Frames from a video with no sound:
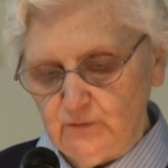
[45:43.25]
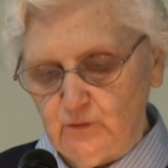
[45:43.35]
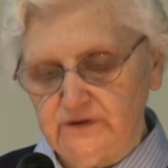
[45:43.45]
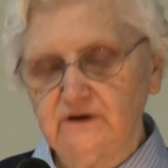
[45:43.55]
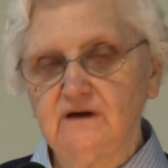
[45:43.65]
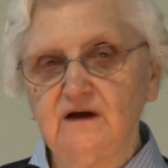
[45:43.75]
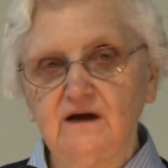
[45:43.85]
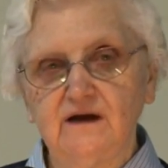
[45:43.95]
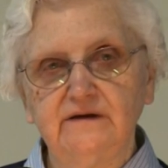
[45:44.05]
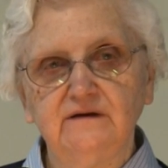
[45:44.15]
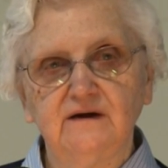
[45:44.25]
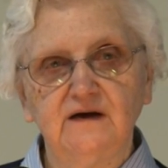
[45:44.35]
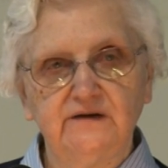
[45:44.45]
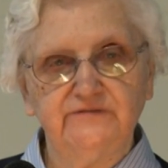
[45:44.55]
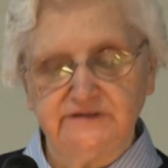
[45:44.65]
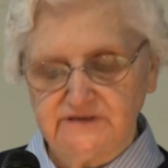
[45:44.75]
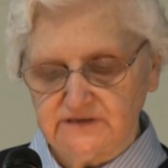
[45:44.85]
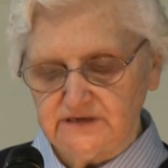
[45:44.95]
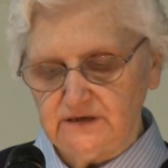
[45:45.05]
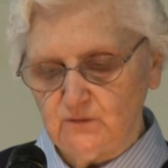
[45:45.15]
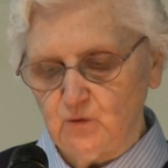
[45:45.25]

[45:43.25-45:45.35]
when God obviously